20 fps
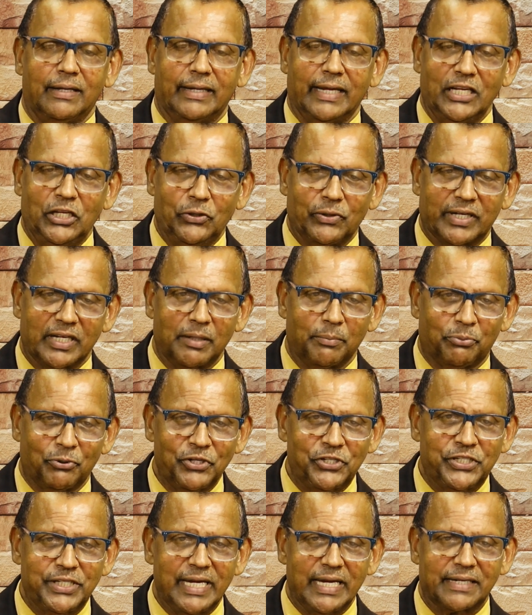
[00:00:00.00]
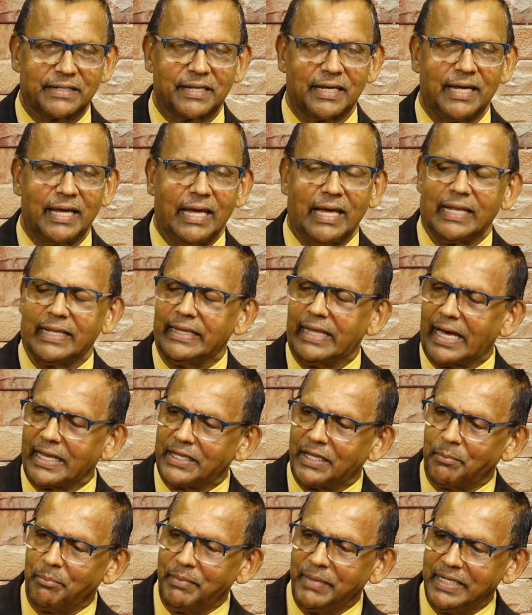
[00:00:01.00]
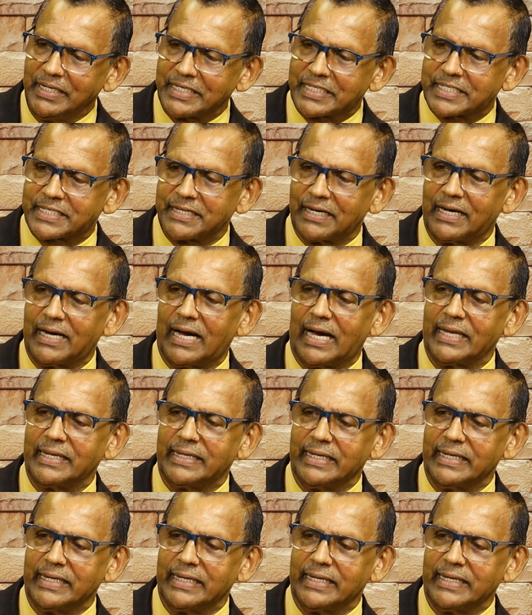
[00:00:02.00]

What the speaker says: then you can appreciate that the minister